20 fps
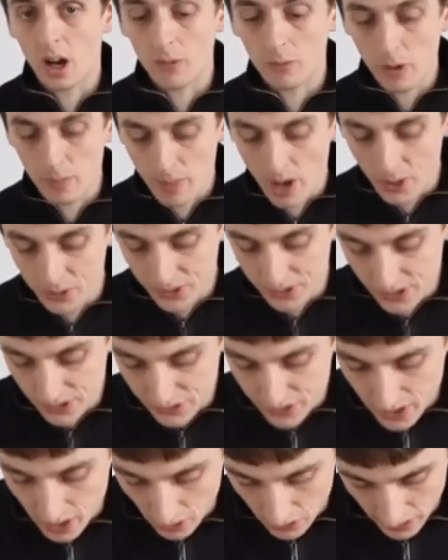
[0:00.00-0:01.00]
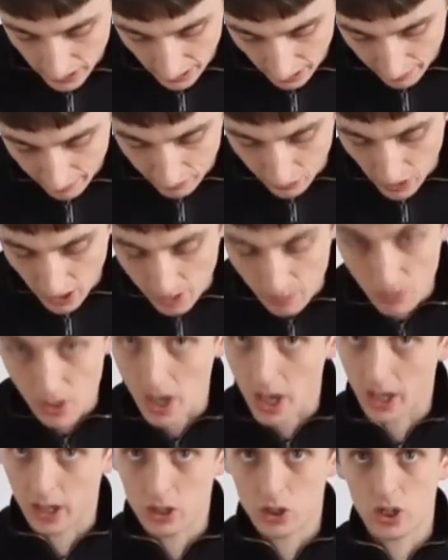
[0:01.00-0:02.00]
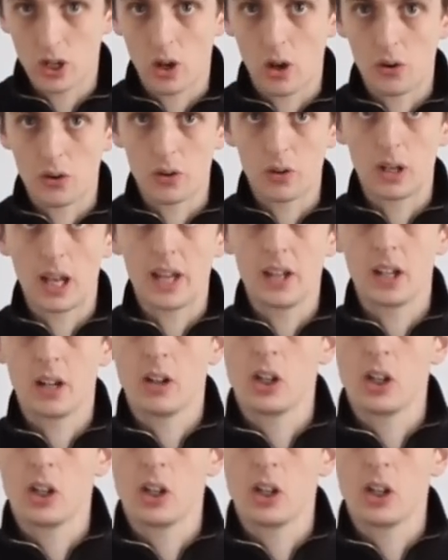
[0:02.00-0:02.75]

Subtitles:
We mounted this here on a little frame that I can show it to you. Later